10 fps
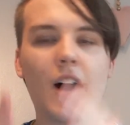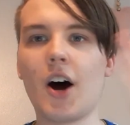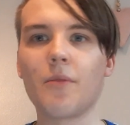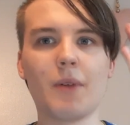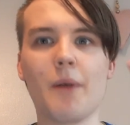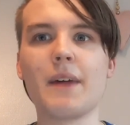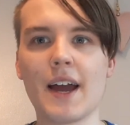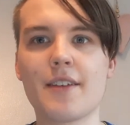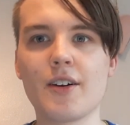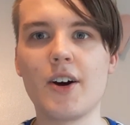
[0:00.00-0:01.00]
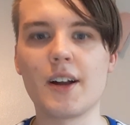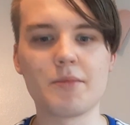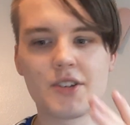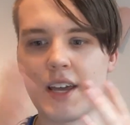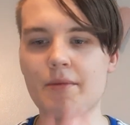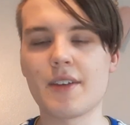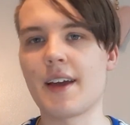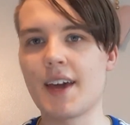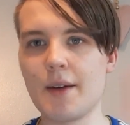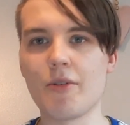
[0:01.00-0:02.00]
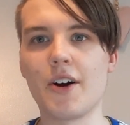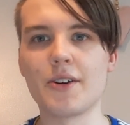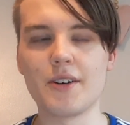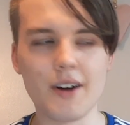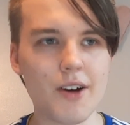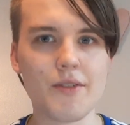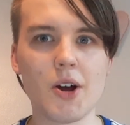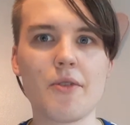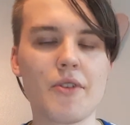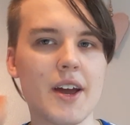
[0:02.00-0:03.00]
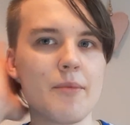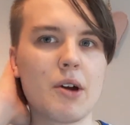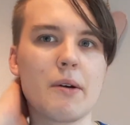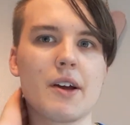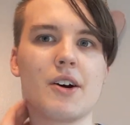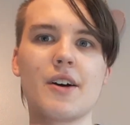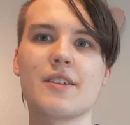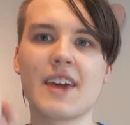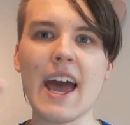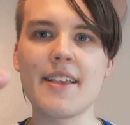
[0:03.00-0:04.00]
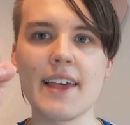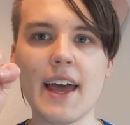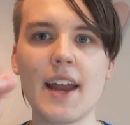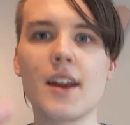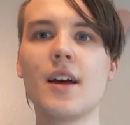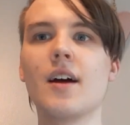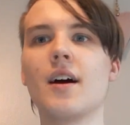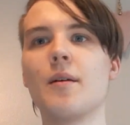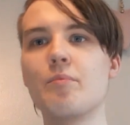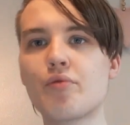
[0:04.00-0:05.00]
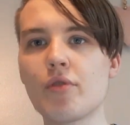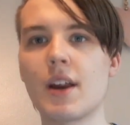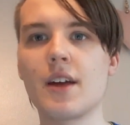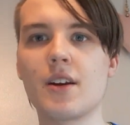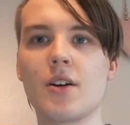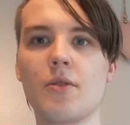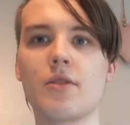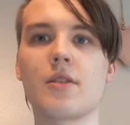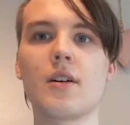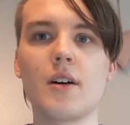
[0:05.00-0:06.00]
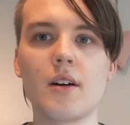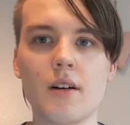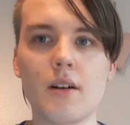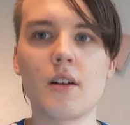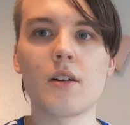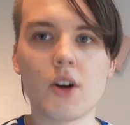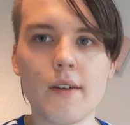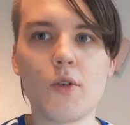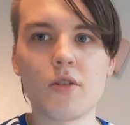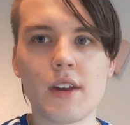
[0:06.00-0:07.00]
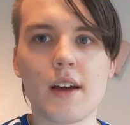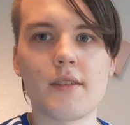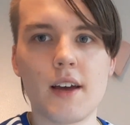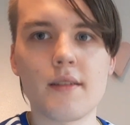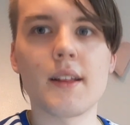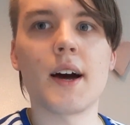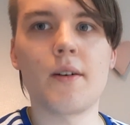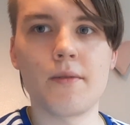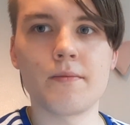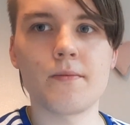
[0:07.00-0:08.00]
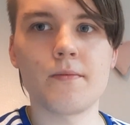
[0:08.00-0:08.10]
I'm that excited. I'm just keep saying keep on over and over again. But anyway, guys, get in. Brilliant news. Looking forward to next season now.